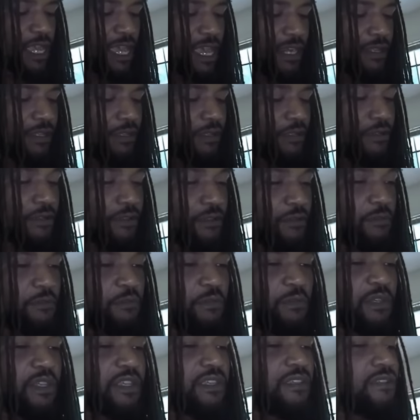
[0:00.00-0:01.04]
I didn't go
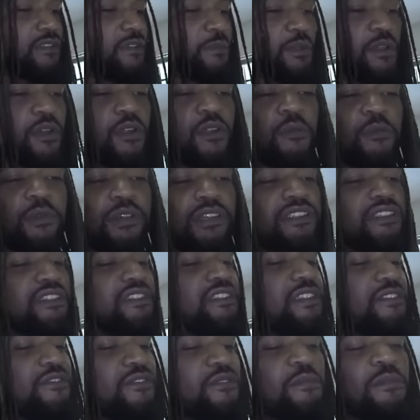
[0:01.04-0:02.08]
picking up a whole bunch
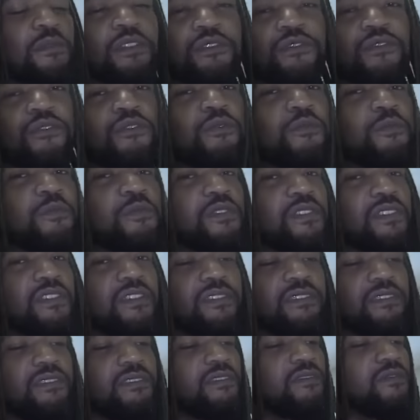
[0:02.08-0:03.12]
of different mushrooms
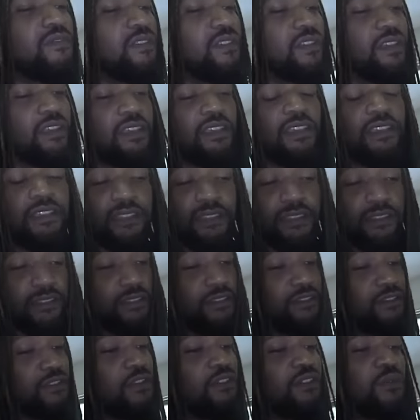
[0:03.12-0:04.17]
because
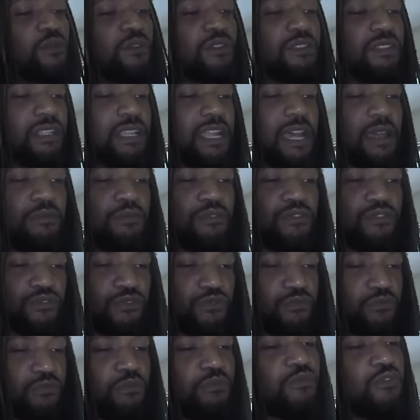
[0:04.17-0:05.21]
these are the only ones that I was
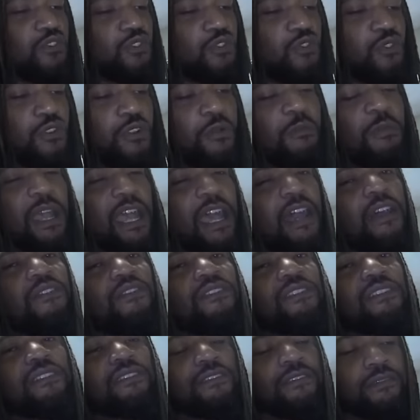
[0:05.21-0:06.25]
sure
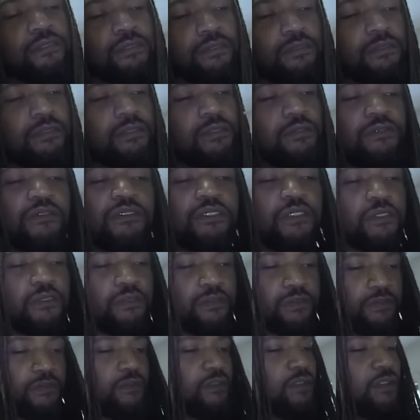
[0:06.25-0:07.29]
about, you know, so.
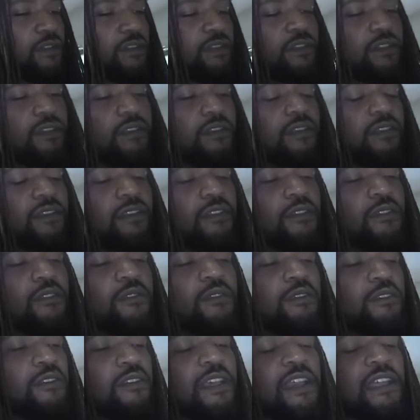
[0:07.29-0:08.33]

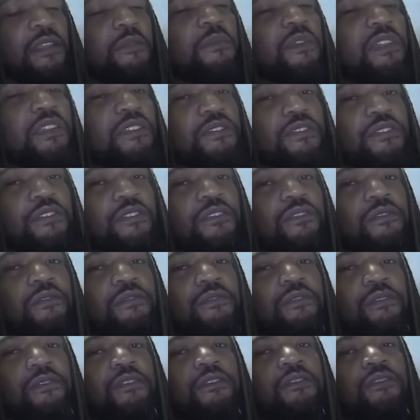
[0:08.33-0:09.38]
Gotta make sure you
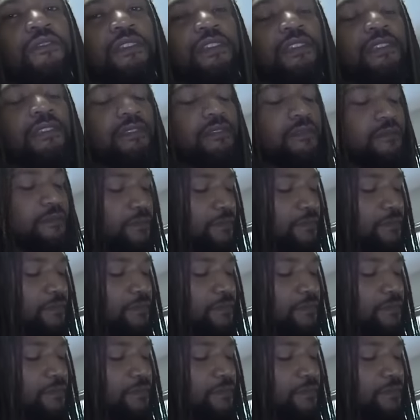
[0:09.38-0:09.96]
know what you're getting.